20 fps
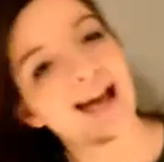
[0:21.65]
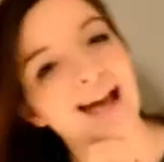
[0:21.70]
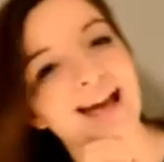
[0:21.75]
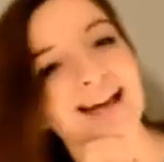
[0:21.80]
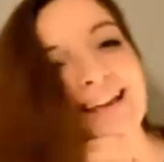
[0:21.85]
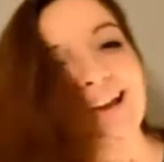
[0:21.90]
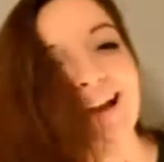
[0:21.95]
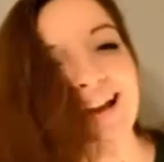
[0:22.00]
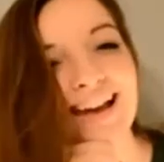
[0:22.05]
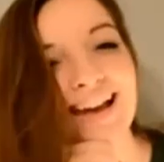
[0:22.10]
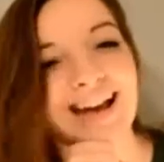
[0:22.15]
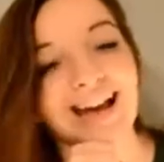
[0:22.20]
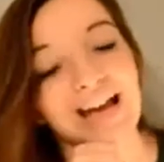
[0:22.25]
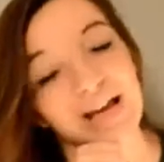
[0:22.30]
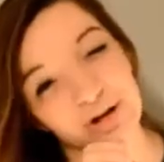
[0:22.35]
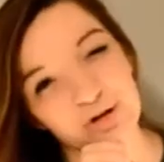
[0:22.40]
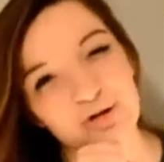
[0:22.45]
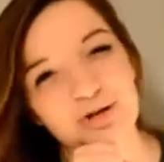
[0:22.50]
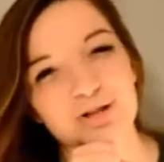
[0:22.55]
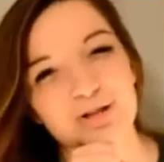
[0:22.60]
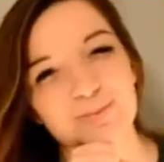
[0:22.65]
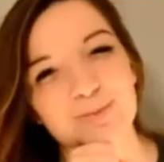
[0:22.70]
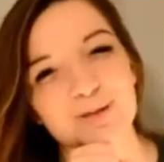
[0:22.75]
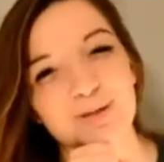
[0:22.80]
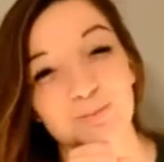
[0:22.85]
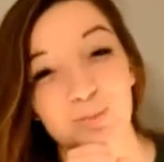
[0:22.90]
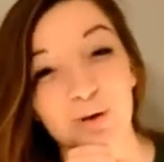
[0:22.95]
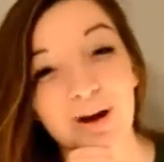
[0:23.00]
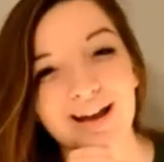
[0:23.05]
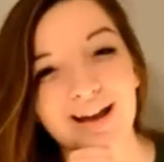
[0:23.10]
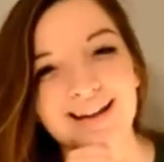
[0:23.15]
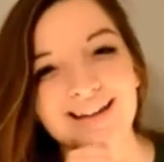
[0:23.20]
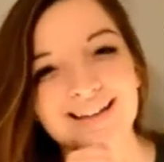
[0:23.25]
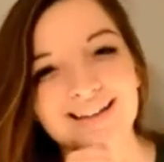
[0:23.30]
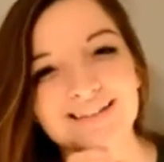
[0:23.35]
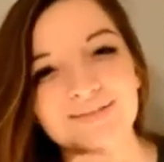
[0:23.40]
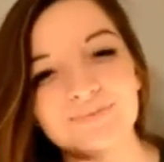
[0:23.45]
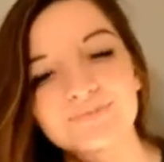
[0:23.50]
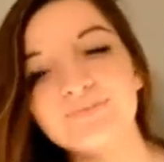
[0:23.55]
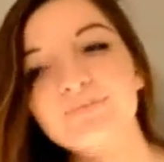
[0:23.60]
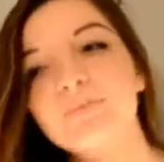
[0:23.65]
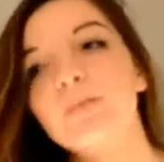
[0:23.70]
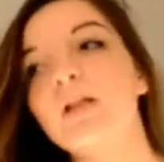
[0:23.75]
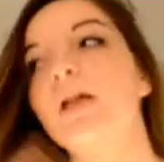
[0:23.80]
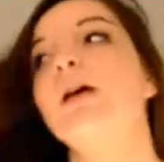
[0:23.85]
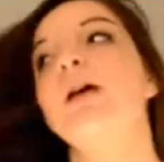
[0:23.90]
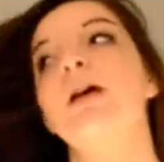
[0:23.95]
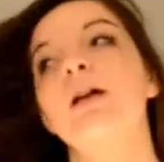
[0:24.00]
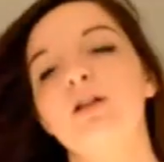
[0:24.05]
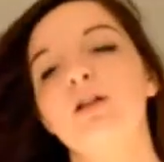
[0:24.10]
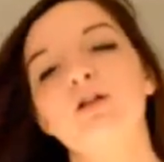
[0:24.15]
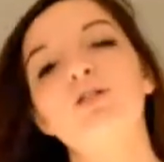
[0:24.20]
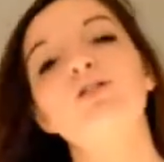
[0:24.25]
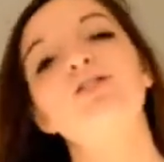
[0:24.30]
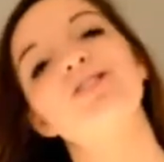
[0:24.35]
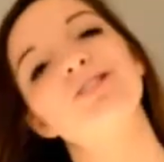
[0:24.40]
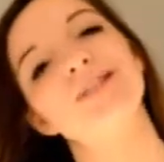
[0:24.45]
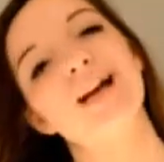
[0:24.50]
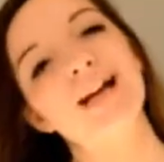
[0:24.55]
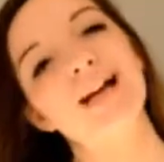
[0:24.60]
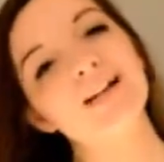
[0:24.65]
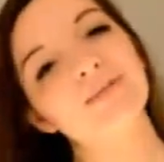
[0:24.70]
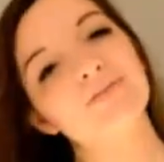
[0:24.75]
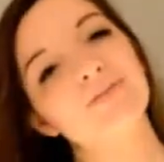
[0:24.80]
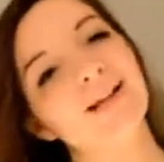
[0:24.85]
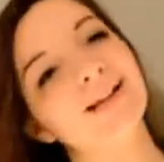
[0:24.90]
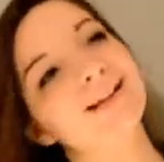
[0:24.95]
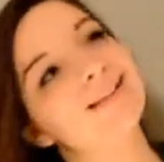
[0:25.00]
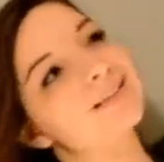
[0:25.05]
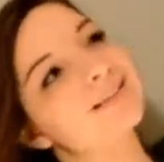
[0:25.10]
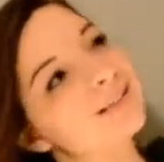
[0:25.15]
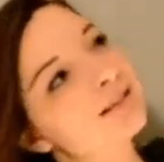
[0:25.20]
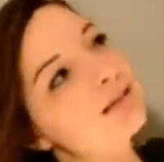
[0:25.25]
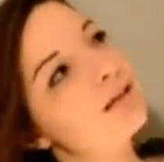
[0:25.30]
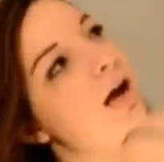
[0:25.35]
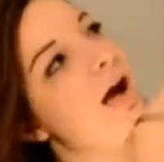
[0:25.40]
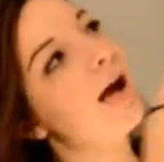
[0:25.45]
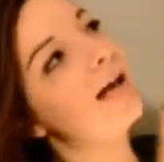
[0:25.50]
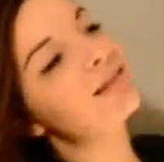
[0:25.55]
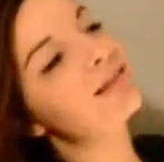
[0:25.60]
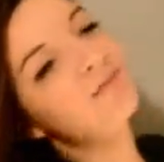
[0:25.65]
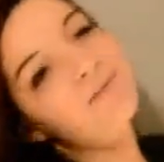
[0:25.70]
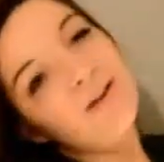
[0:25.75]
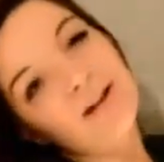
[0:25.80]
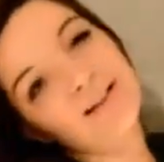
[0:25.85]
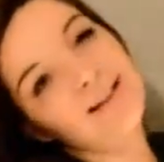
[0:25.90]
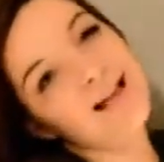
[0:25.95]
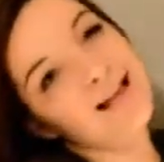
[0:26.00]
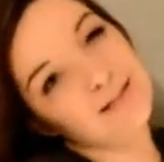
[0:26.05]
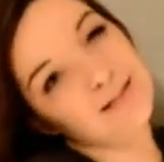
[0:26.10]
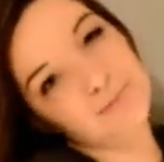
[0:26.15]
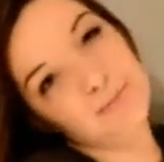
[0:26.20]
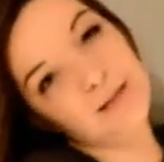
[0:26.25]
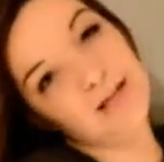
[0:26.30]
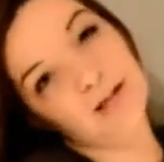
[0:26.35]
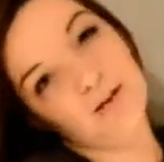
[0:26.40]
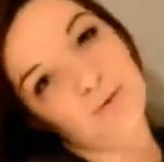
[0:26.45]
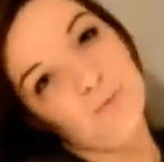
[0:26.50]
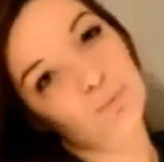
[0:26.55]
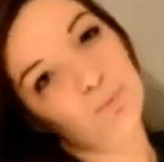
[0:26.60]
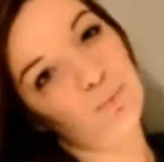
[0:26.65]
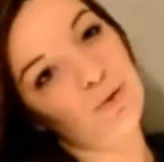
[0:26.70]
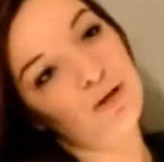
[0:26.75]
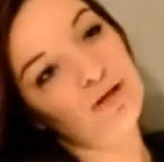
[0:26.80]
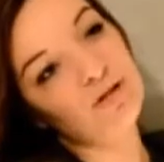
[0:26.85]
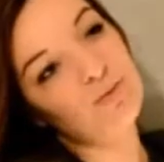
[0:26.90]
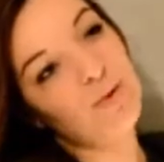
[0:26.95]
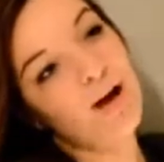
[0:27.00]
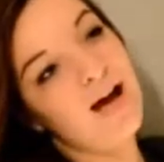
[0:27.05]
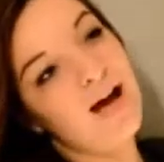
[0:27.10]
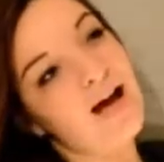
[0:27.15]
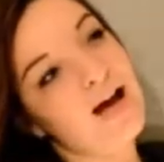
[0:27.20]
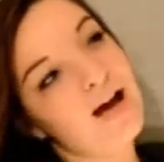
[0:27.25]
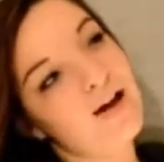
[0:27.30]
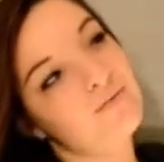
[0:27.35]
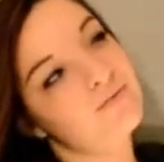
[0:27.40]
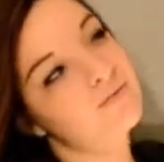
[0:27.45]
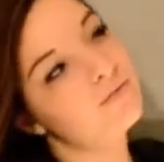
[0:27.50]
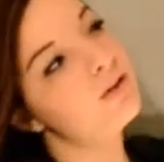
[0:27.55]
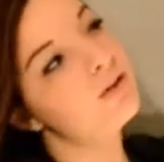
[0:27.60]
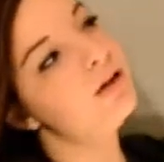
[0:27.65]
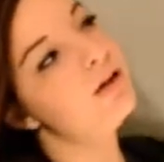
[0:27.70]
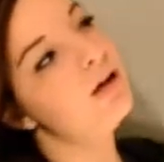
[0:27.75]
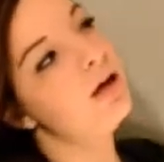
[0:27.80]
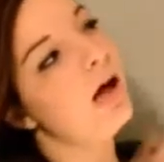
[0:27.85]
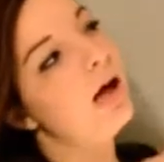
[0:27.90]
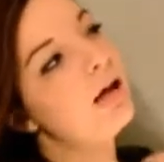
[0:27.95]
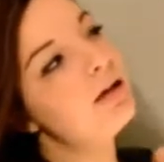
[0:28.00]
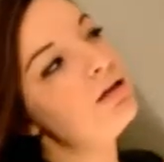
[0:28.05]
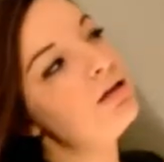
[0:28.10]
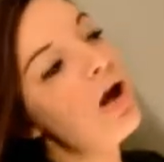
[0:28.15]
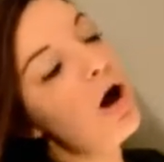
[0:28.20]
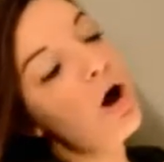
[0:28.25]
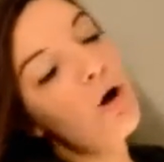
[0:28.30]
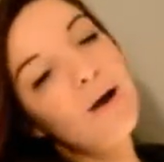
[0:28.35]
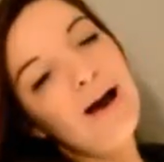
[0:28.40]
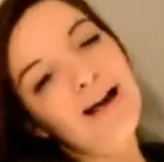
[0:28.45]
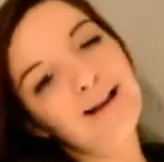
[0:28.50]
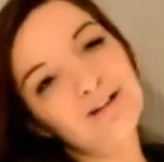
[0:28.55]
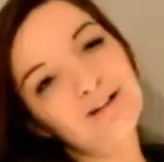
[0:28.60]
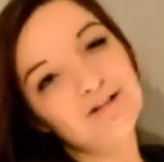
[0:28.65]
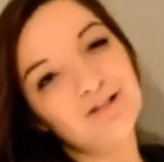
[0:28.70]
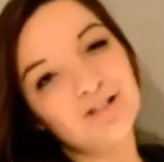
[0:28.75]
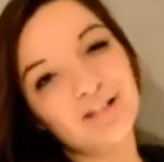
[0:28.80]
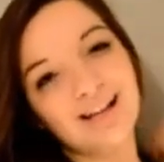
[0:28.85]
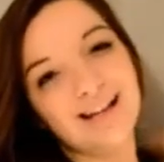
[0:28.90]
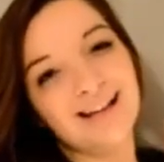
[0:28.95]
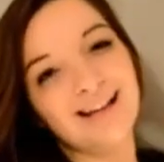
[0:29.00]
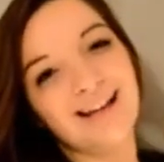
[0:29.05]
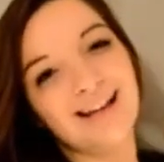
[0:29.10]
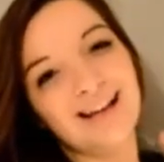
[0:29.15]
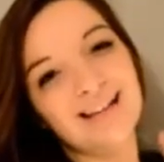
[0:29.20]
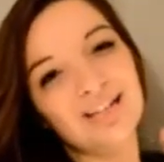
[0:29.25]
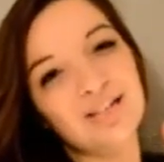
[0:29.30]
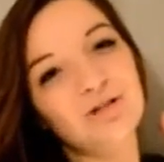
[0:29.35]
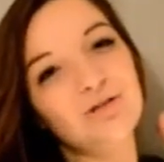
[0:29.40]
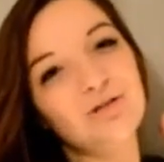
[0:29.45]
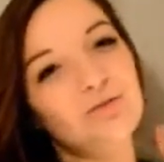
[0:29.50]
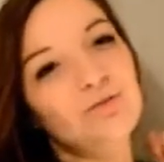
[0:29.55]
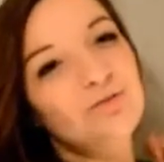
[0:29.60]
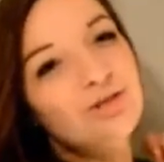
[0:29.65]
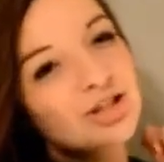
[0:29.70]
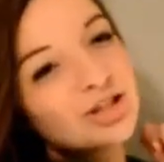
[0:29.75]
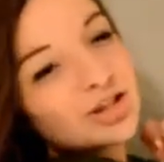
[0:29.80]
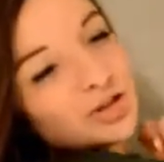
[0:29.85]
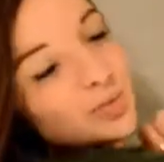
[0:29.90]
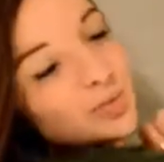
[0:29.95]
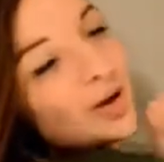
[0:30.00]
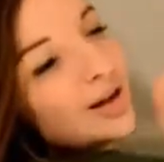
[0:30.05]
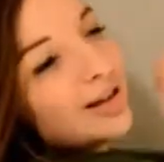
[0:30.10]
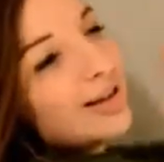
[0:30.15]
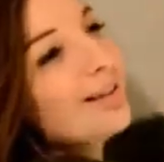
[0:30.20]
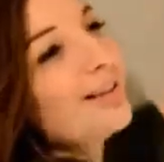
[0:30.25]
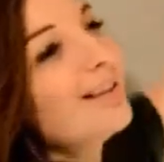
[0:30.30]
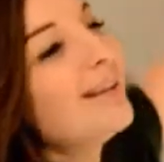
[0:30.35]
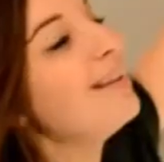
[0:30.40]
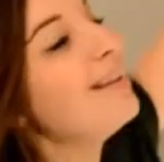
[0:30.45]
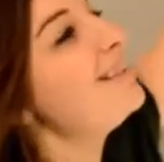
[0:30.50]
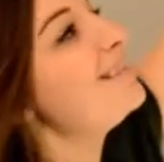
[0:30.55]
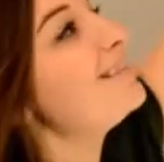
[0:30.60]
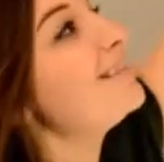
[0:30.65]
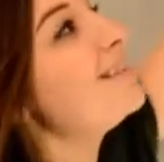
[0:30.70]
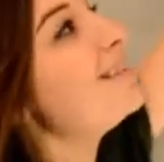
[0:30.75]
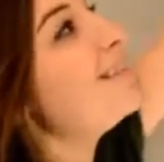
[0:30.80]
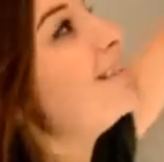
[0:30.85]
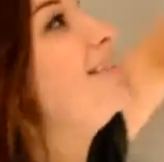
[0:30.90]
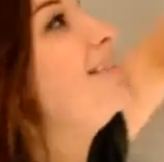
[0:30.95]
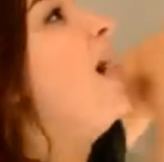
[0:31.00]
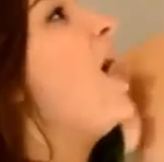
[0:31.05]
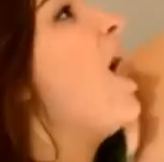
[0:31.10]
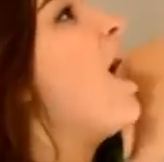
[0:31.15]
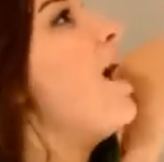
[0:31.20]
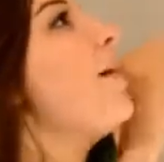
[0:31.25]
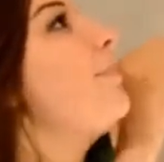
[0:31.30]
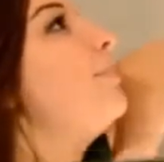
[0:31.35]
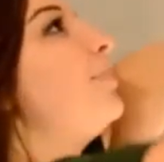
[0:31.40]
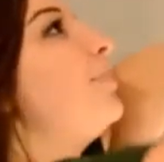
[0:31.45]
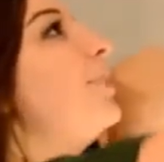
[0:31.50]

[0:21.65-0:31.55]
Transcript: aka Christmas break, you're just kind of like at the very last minute where you have no energy and you just want to get to the top